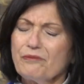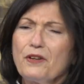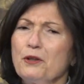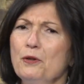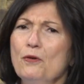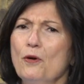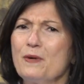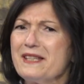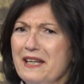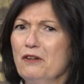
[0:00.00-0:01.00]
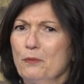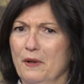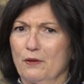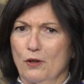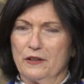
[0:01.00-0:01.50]
You don't always hear
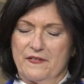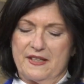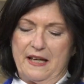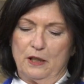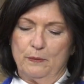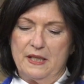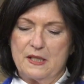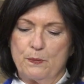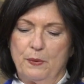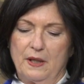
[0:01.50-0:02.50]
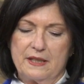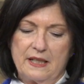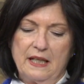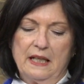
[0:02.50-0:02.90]
about all of the settlements, but